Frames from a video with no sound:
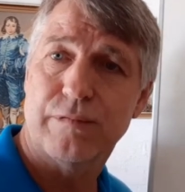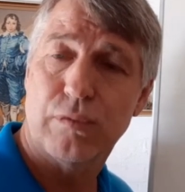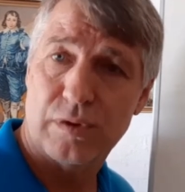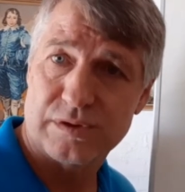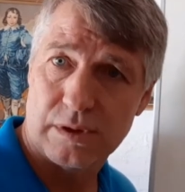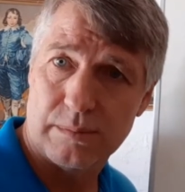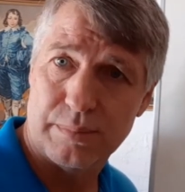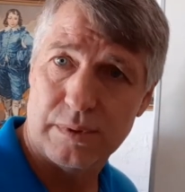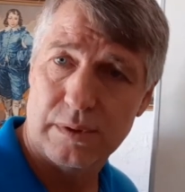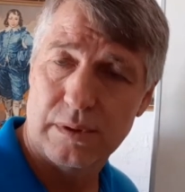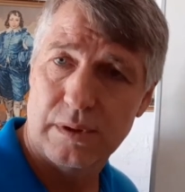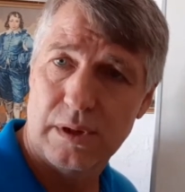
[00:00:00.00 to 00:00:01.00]
for example
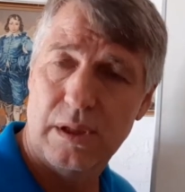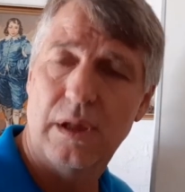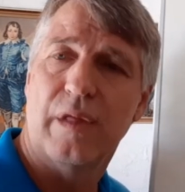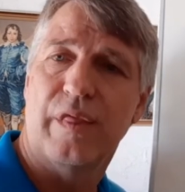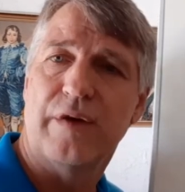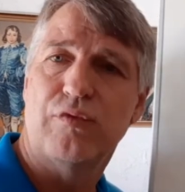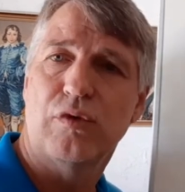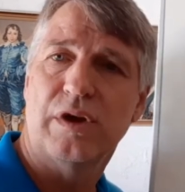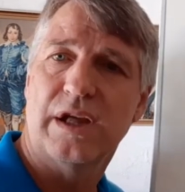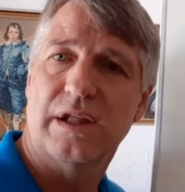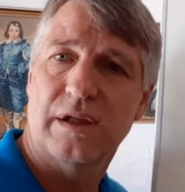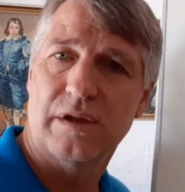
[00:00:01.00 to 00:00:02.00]
and therefore
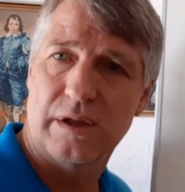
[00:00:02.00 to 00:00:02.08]
get